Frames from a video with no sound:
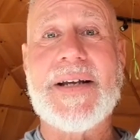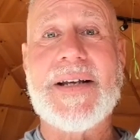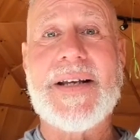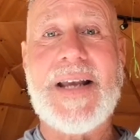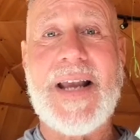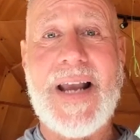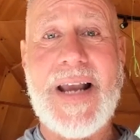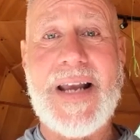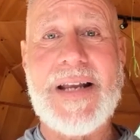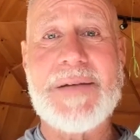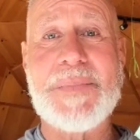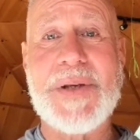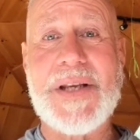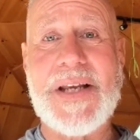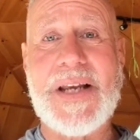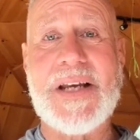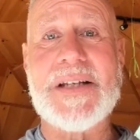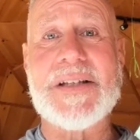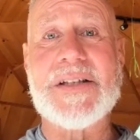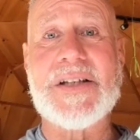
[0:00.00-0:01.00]
can
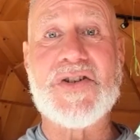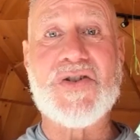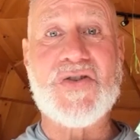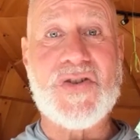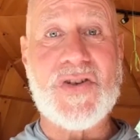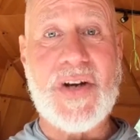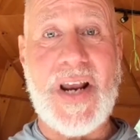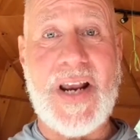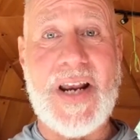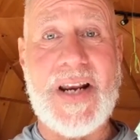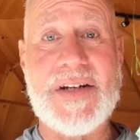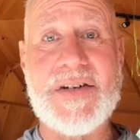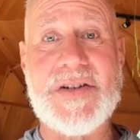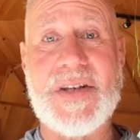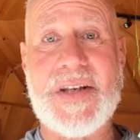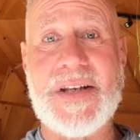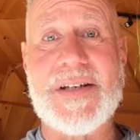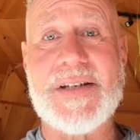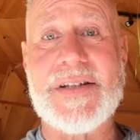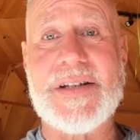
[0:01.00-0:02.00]
begin to change
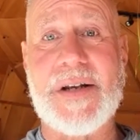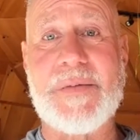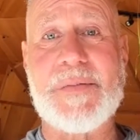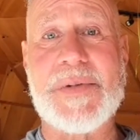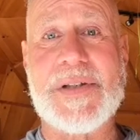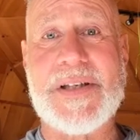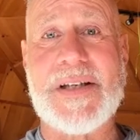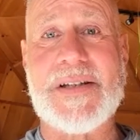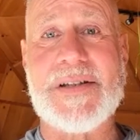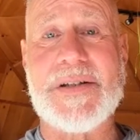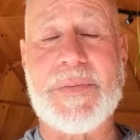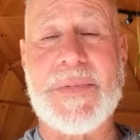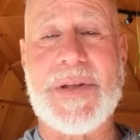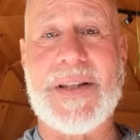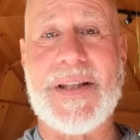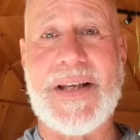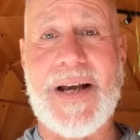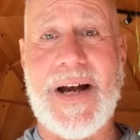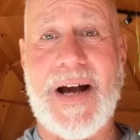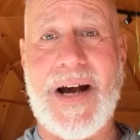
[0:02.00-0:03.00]
the astigmatism
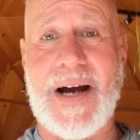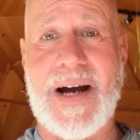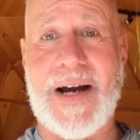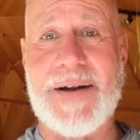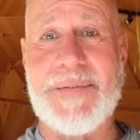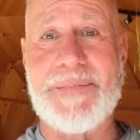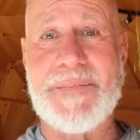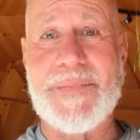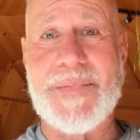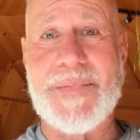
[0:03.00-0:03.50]
in the eye.